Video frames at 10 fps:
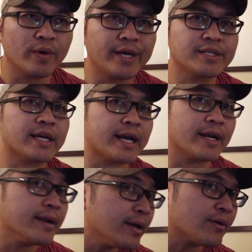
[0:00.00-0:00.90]
weeks, I
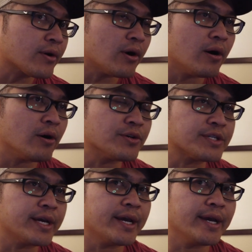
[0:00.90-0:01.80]
got another call
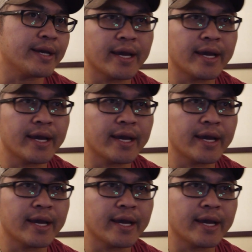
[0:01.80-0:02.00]
saying,